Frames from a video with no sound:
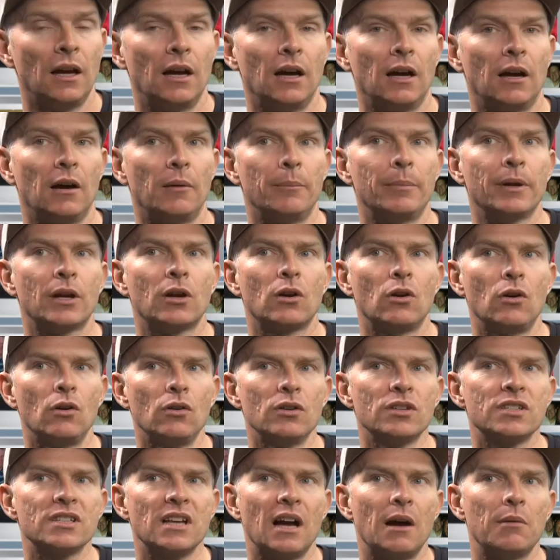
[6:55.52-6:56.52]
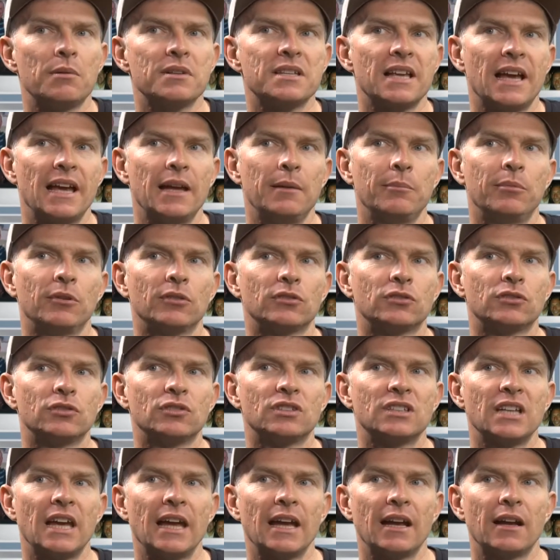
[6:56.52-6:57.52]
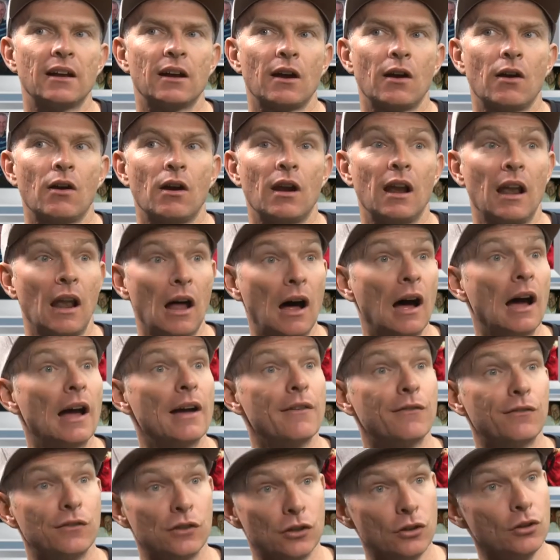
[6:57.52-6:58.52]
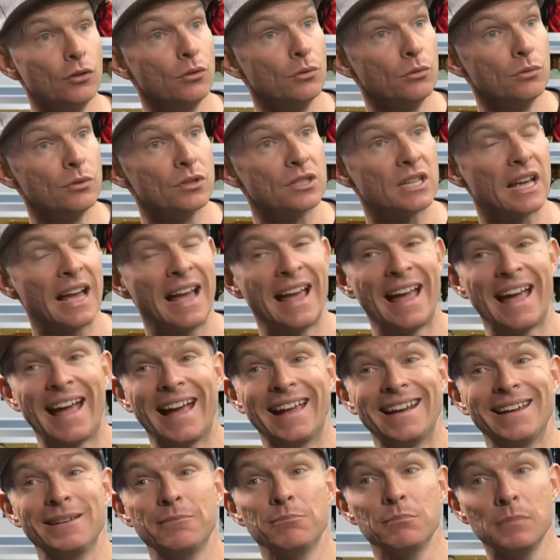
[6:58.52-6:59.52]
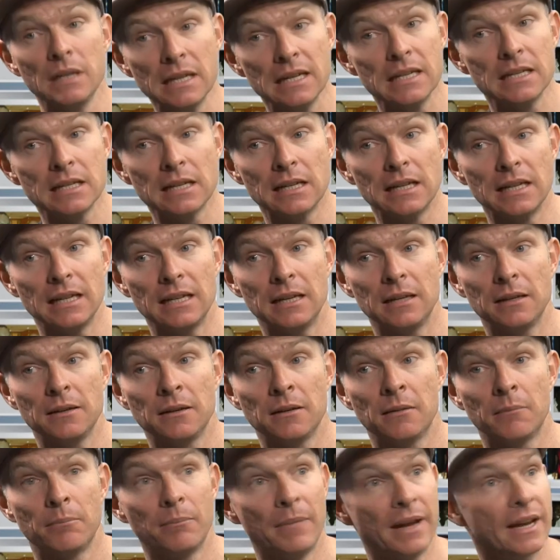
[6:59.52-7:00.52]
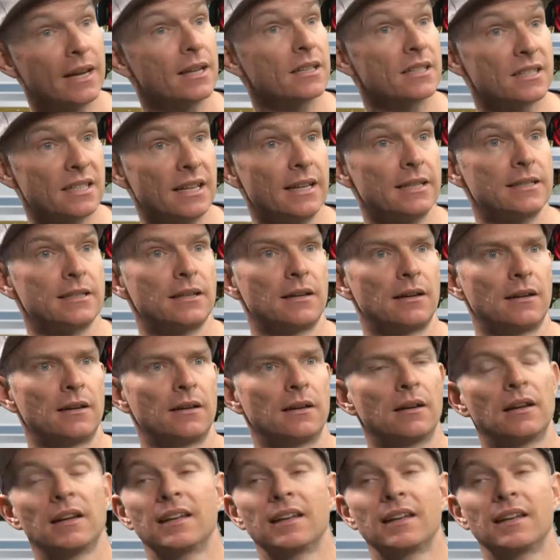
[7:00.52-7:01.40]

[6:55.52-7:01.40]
Uh, because I was able to take live news and immediately make it satire,